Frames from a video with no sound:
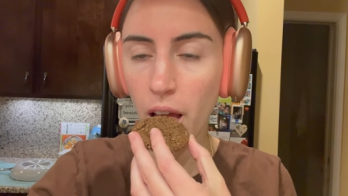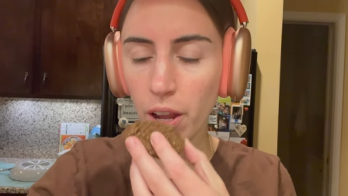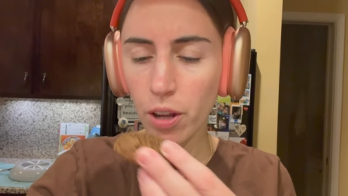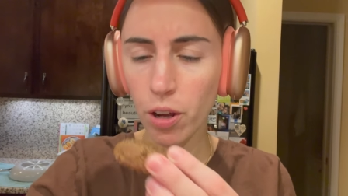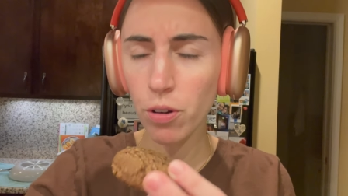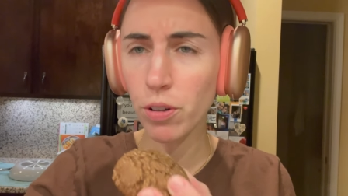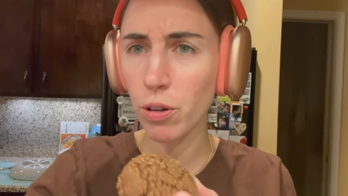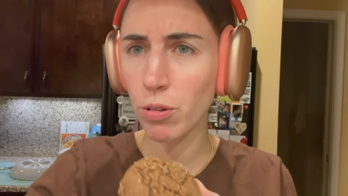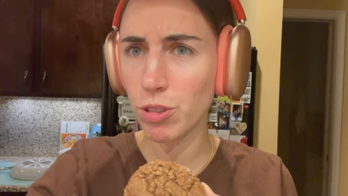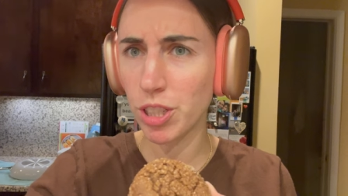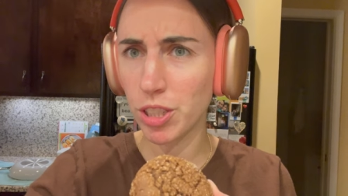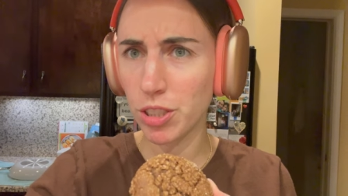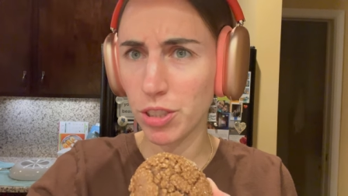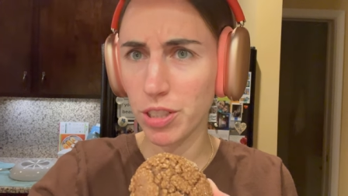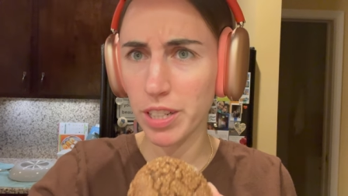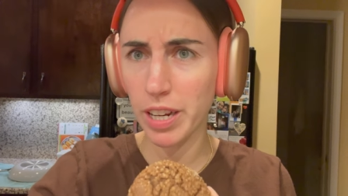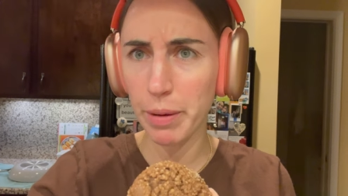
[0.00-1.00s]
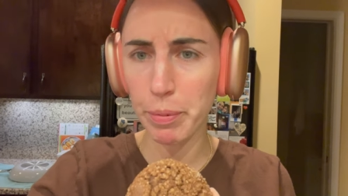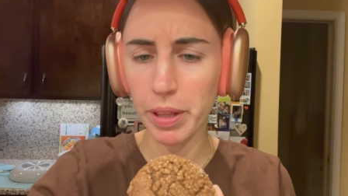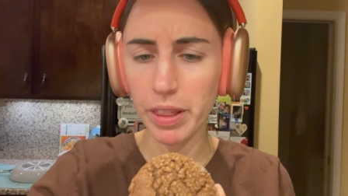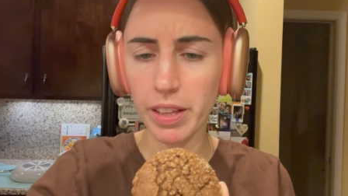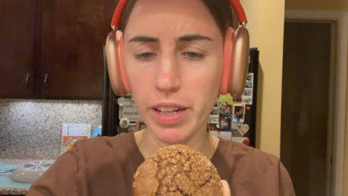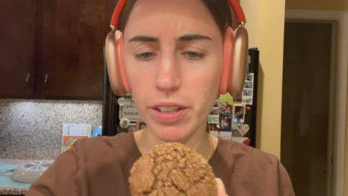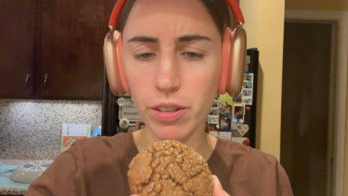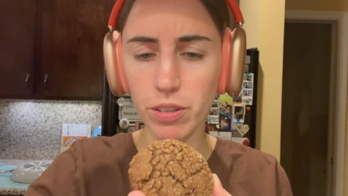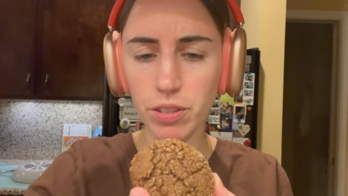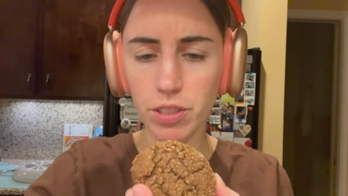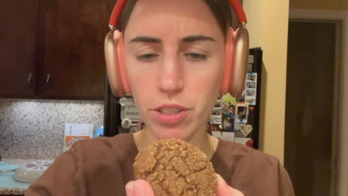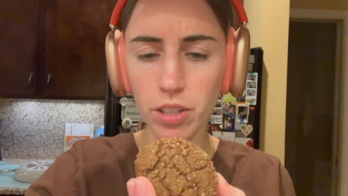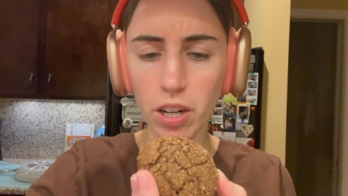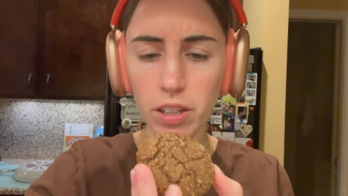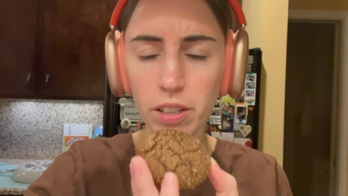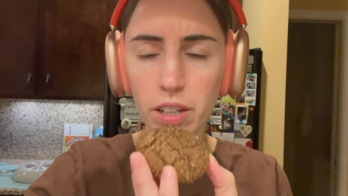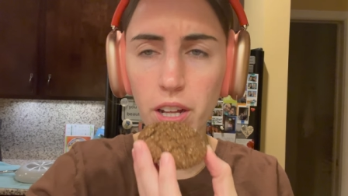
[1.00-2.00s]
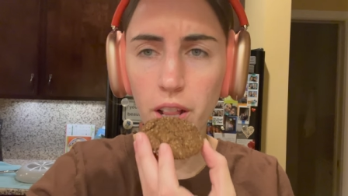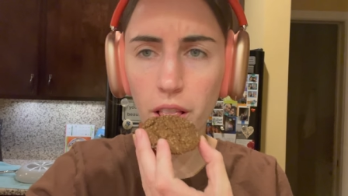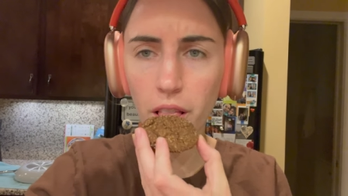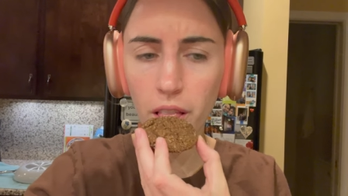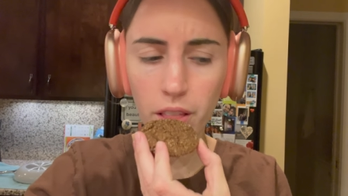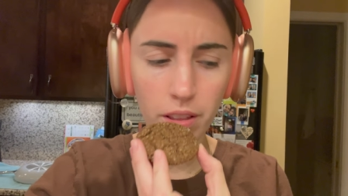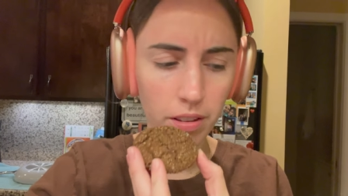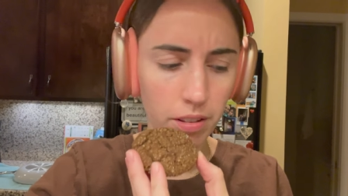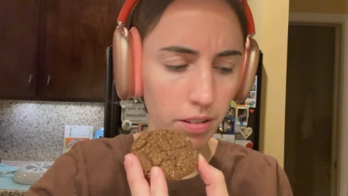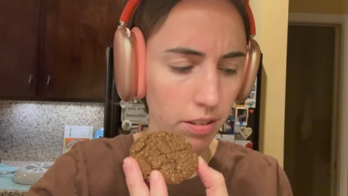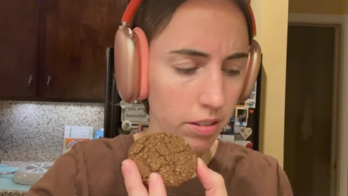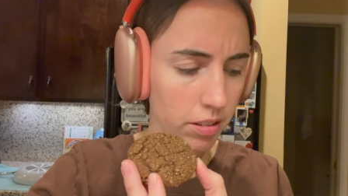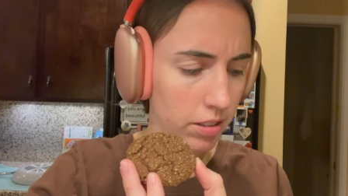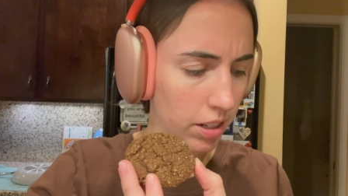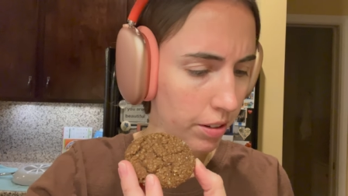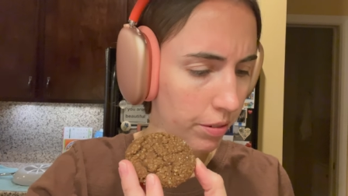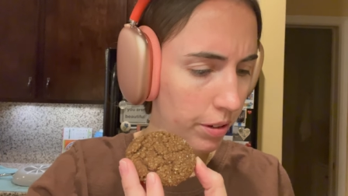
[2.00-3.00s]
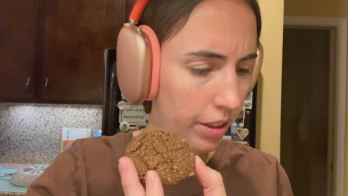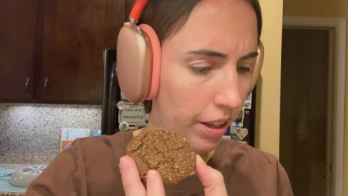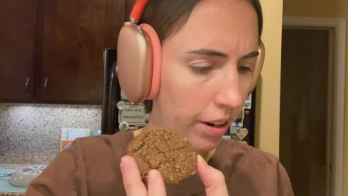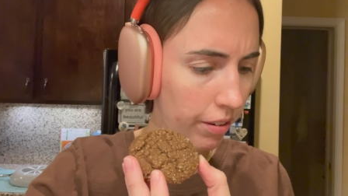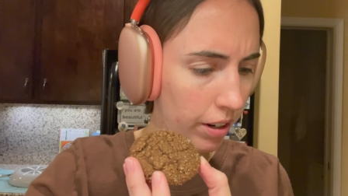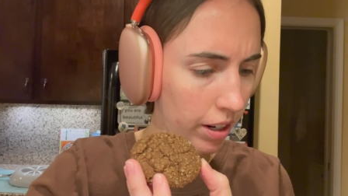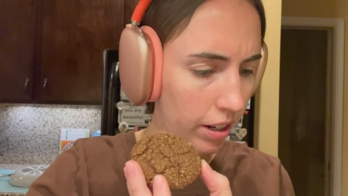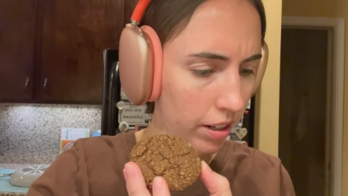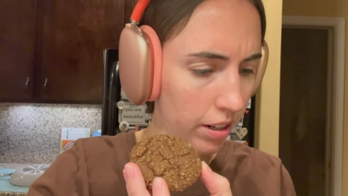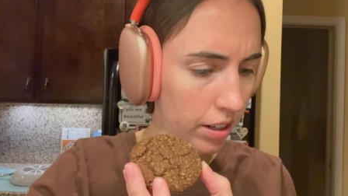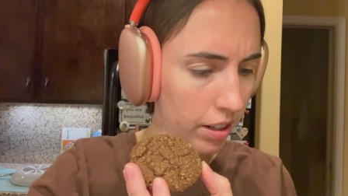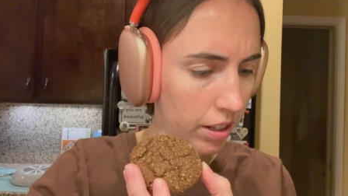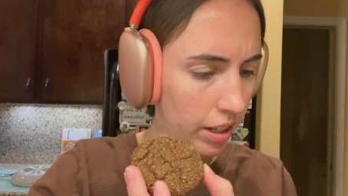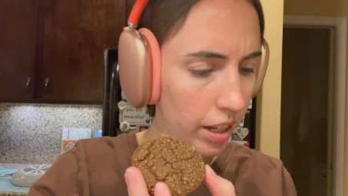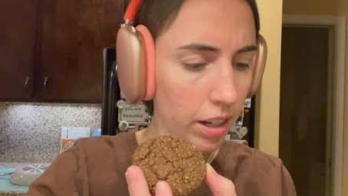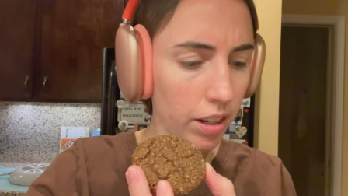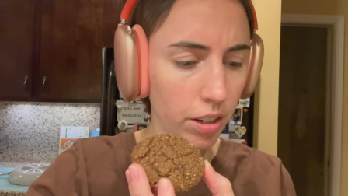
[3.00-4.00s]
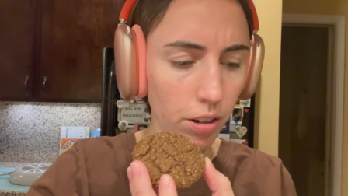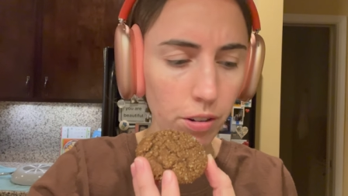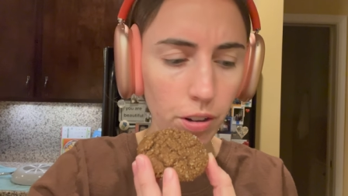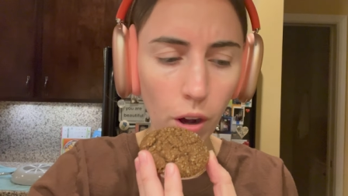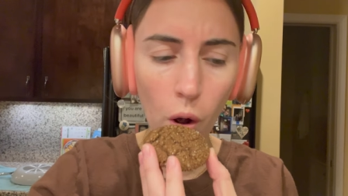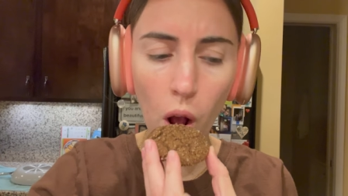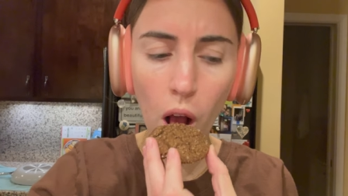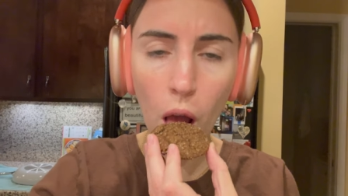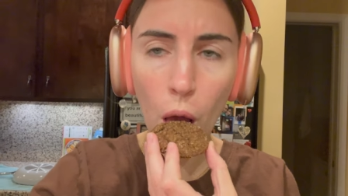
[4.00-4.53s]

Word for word: Cocoa ginger snap, I think. There's chocolate. Did I read that right? Yeah, cocoa.